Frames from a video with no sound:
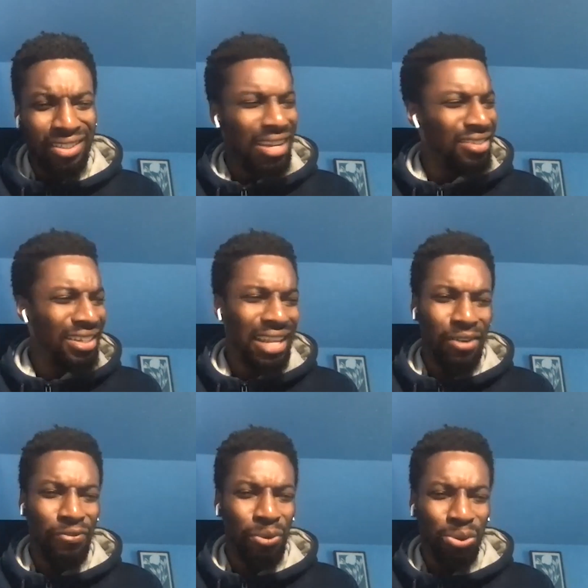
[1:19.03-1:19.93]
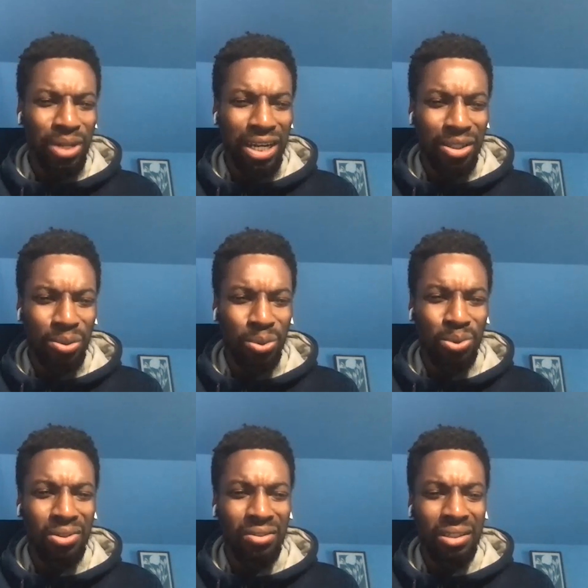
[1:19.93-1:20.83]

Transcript: That sounds like a lot of fruit you got to use.